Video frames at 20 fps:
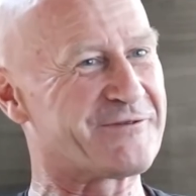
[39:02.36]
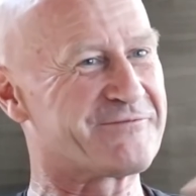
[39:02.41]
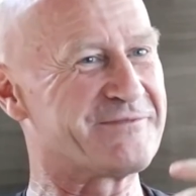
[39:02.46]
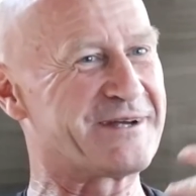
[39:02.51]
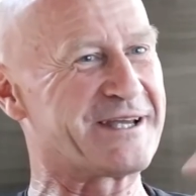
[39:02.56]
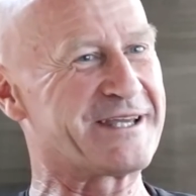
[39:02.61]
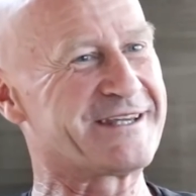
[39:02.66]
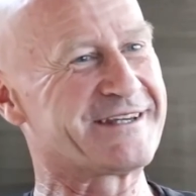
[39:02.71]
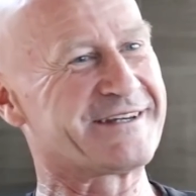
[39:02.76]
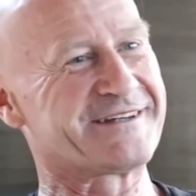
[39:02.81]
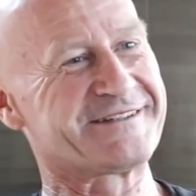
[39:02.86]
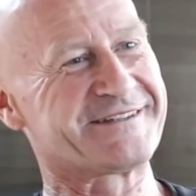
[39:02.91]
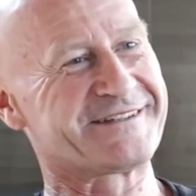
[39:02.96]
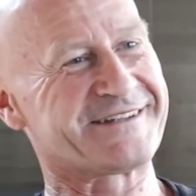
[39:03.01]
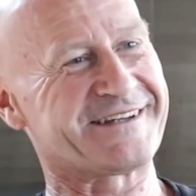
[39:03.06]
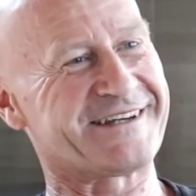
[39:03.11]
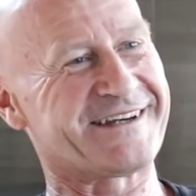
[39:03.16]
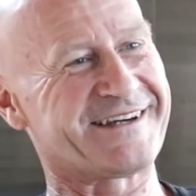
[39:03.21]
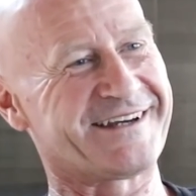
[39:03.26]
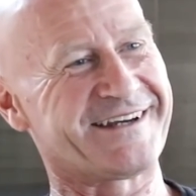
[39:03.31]
with me,
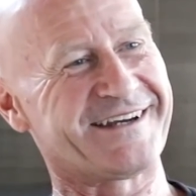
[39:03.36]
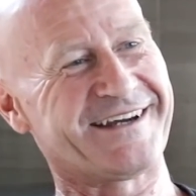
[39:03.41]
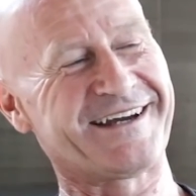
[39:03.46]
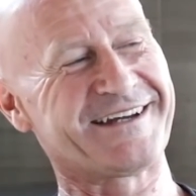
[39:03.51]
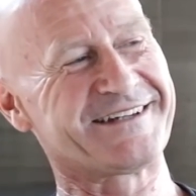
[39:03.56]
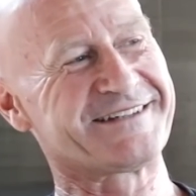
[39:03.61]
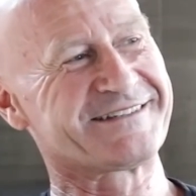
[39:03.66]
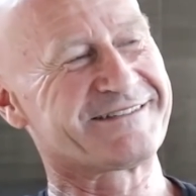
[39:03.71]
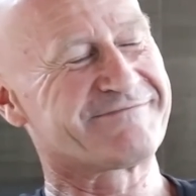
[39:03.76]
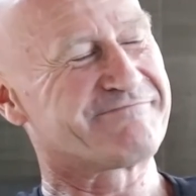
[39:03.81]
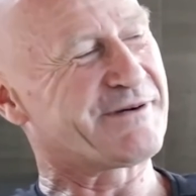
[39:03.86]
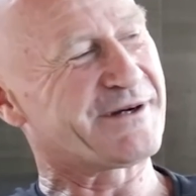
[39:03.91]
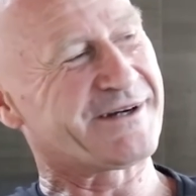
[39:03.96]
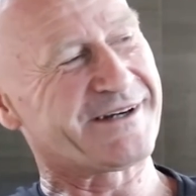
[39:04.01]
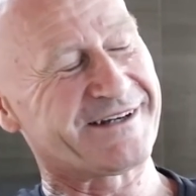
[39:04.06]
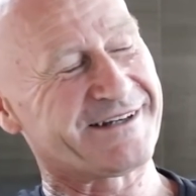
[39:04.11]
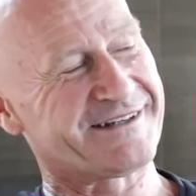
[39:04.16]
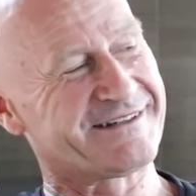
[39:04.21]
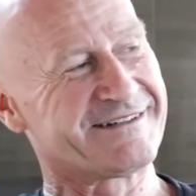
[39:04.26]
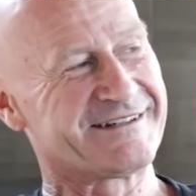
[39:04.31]
and uh, and
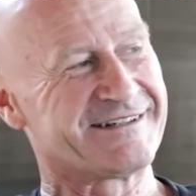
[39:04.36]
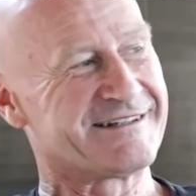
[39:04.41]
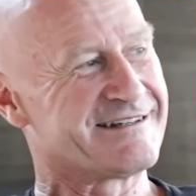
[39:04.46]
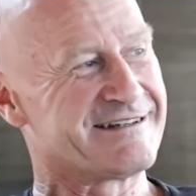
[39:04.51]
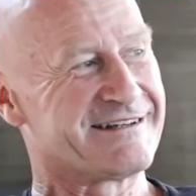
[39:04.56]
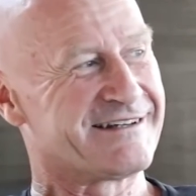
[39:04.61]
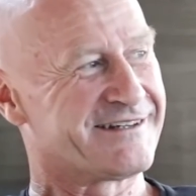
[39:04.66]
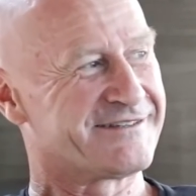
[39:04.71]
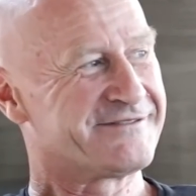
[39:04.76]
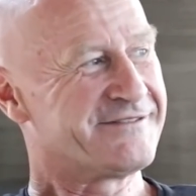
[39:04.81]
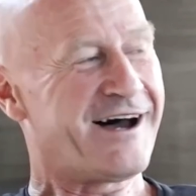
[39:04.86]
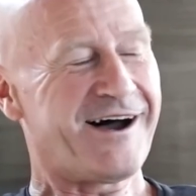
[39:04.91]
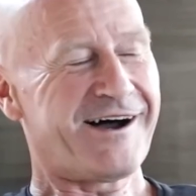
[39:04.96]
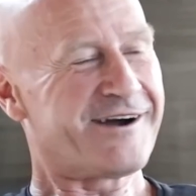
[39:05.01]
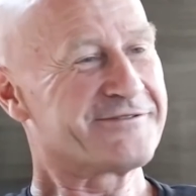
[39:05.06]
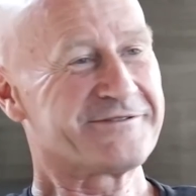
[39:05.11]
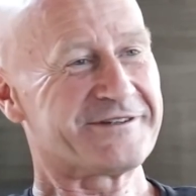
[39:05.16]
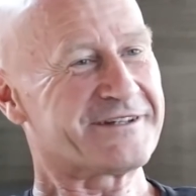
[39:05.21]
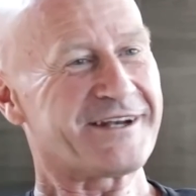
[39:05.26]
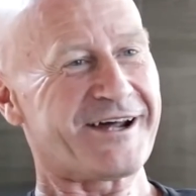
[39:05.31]
but
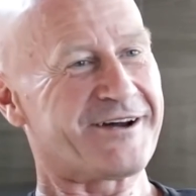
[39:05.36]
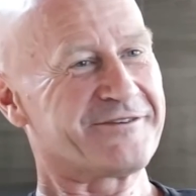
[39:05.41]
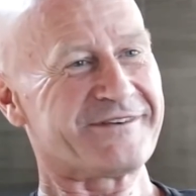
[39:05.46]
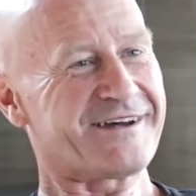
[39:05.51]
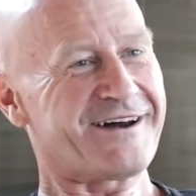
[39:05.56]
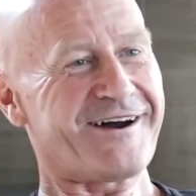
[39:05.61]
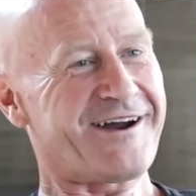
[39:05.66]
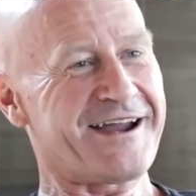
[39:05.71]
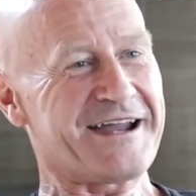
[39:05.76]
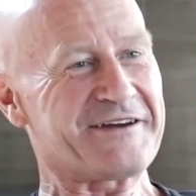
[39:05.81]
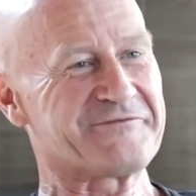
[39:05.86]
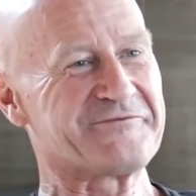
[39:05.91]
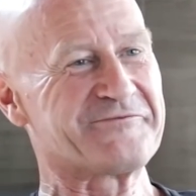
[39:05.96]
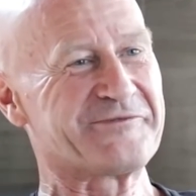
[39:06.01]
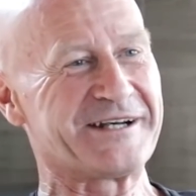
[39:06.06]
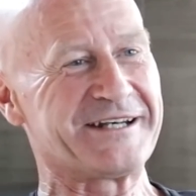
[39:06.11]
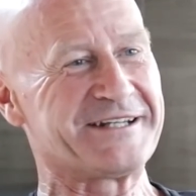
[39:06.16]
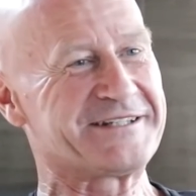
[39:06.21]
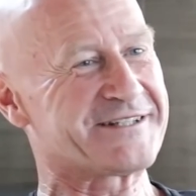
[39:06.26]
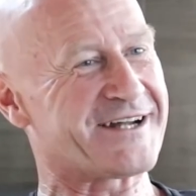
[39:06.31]
no, you know, no, I haven't
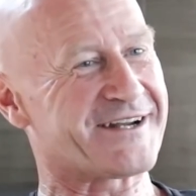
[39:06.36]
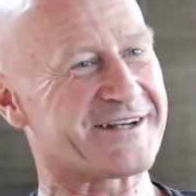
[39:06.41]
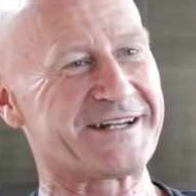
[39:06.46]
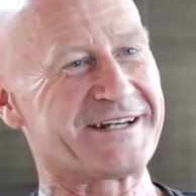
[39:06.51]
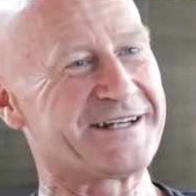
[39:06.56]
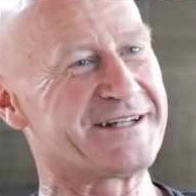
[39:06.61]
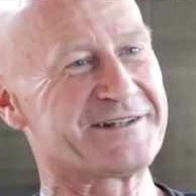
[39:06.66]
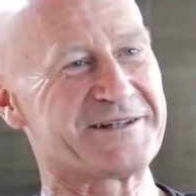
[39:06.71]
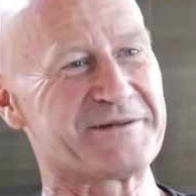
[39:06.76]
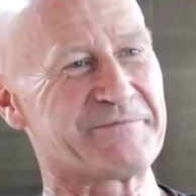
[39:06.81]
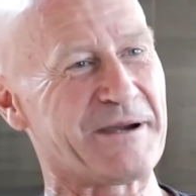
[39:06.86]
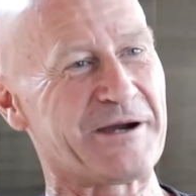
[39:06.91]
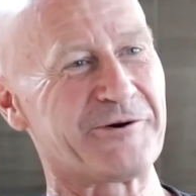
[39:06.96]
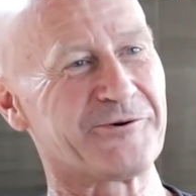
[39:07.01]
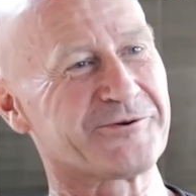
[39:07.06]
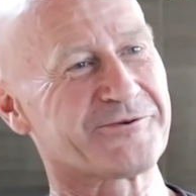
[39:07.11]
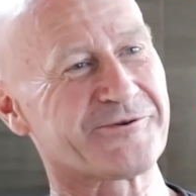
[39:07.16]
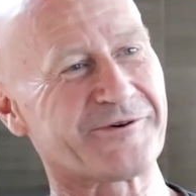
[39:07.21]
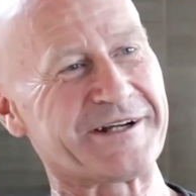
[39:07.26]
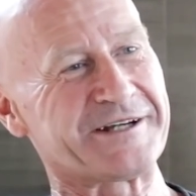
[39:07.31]
really done any of the
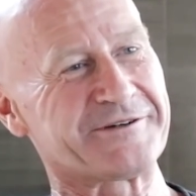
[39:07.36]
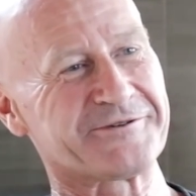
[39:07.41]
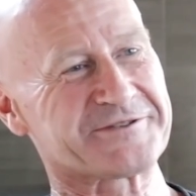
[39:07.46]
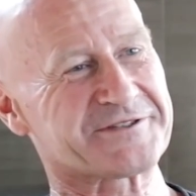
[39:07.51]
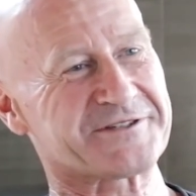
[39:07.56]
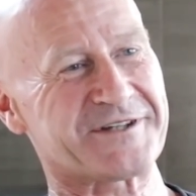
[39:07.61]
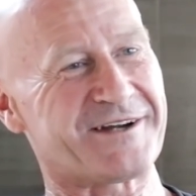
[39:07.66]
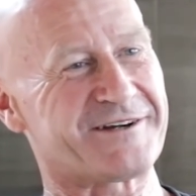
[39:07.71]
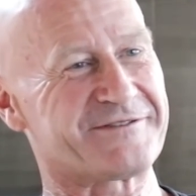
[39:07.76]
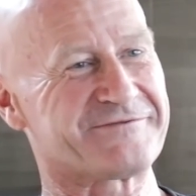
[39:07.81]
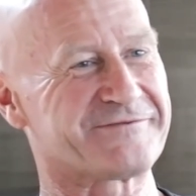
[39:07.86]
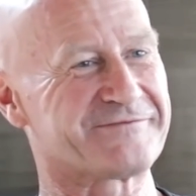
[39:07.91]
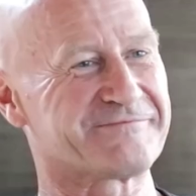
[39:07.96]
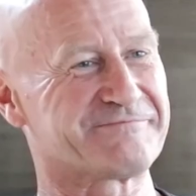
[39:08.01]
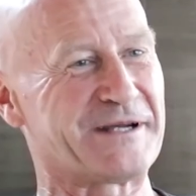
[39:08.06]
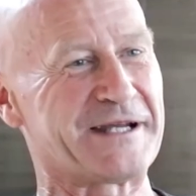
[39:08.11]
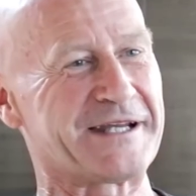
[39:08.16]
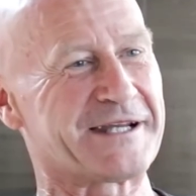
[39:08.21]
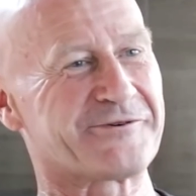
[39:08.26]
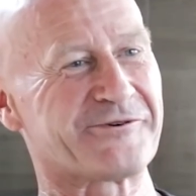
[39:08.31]
Bell Grill stuff,
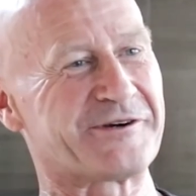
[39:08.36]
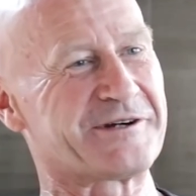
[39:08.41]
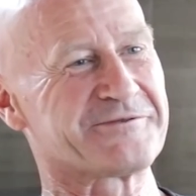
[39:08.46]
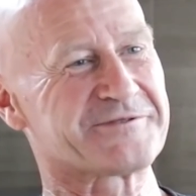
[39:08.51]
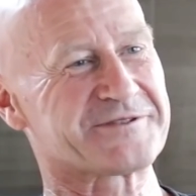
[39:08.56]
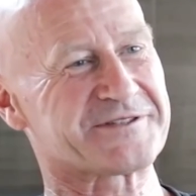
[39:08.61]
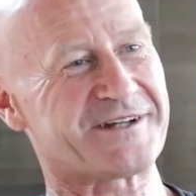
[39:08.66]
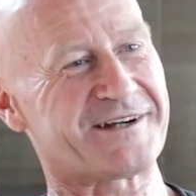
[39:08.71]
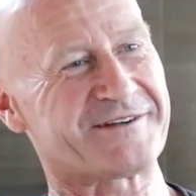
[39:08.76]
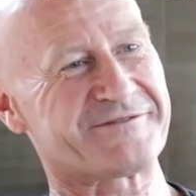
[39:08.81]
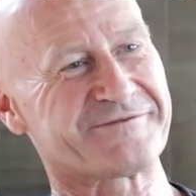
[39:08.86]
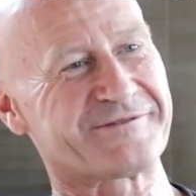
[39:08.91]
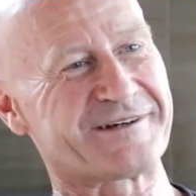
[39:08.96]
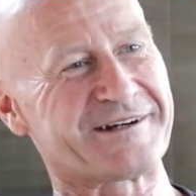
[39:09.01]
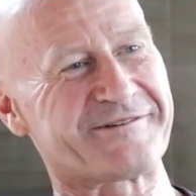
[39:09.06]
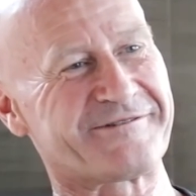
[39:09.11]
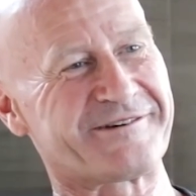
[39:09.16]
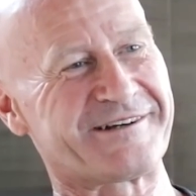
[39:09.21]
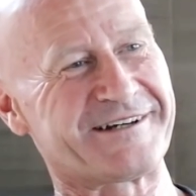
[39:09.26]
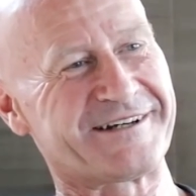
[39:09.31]
Bear Grylls stuff,
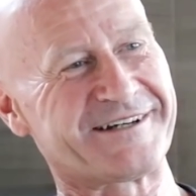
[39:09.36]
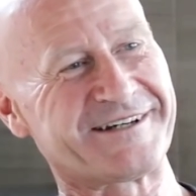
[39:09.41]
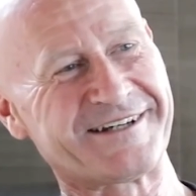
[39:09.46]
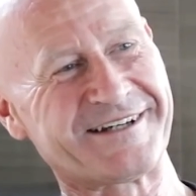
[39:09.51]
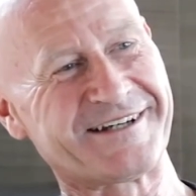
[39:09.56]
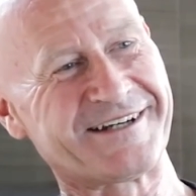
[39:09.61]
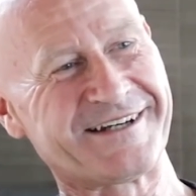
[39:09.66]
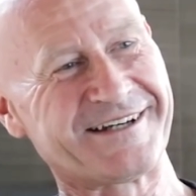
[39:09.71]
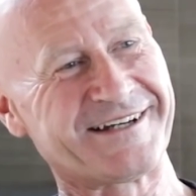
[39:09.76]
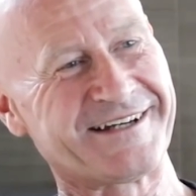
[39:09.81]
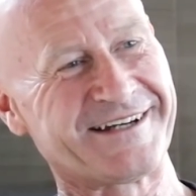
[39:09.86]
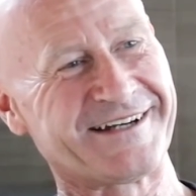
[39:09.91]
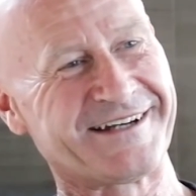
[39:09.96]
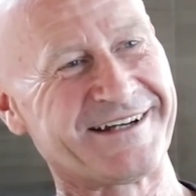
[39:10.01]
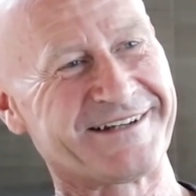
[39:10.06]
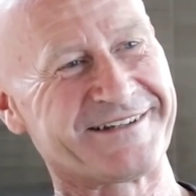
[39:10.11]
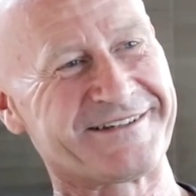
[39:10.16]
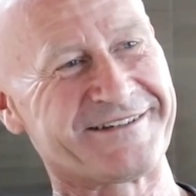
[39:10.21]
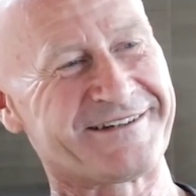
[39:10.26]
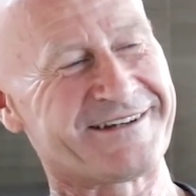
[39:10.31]
where uh,
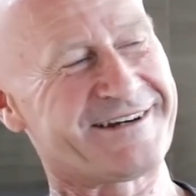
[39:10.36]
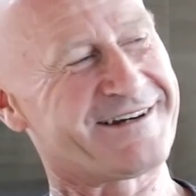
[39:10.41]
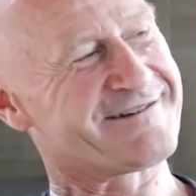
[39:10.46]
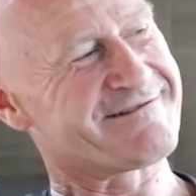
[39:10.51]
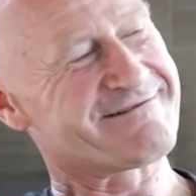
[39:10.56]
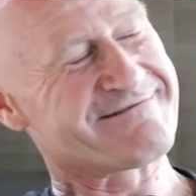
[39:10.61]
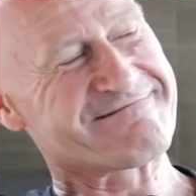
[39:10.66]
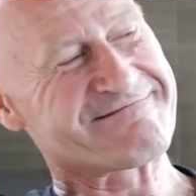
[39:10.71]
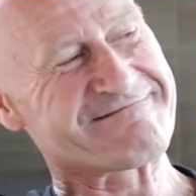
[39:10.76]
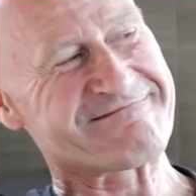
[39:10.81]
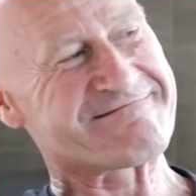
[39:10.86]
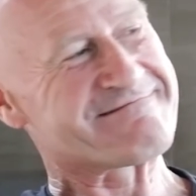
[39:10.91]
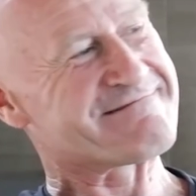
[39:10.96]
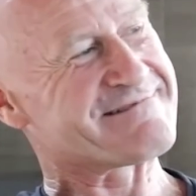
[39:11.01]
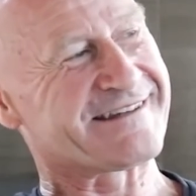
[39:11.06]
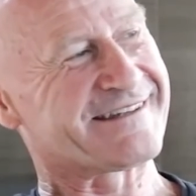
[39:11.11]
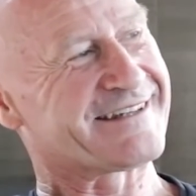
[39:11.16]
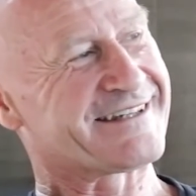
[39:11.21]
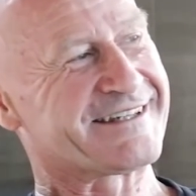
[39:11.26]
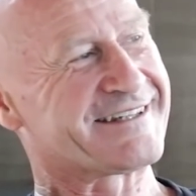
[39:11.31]
you know,
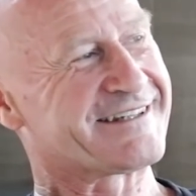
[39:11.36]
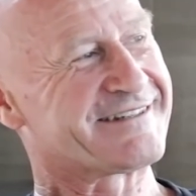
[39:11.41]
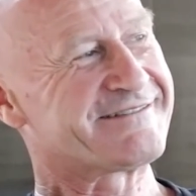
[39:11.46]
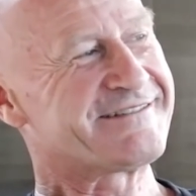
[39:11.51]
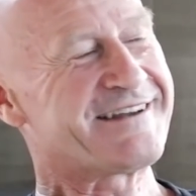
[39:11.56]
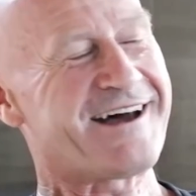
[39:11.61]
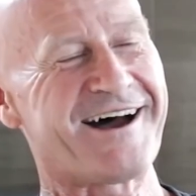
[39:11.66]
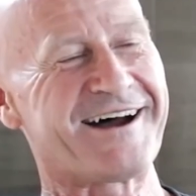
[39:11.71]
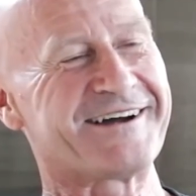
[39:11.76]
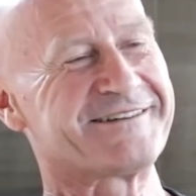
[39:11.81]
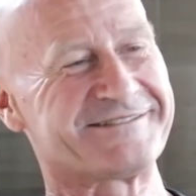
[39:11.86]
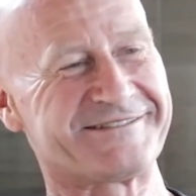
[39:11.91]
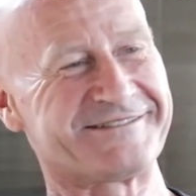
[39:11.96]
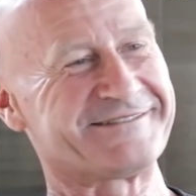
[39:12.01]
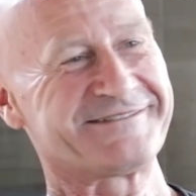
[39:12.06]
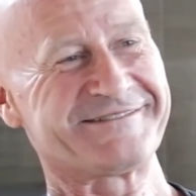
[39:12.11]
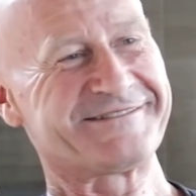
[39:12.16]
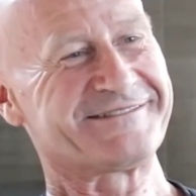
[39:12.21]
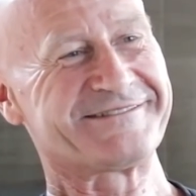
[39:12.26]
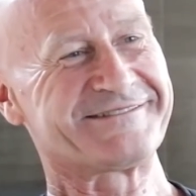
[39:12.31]
no,
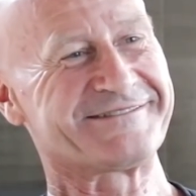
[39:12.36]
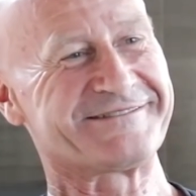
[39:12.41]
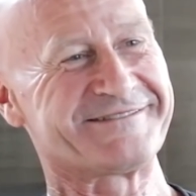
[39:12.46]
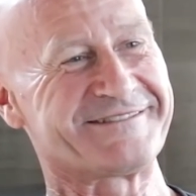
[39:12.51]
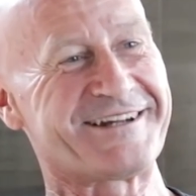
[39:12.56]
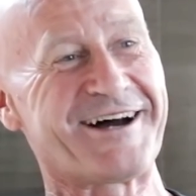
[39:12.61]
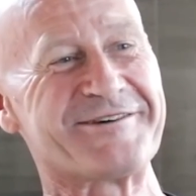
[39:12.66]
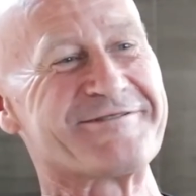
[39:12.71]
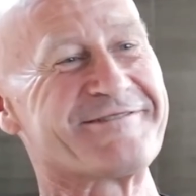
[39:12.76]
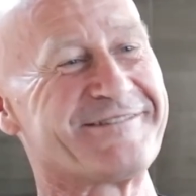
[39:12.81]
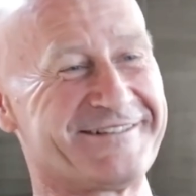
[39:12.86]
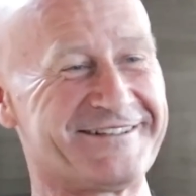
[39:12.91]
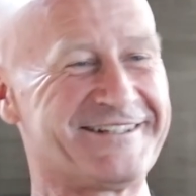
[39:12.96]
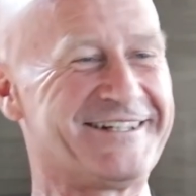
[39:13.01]
no,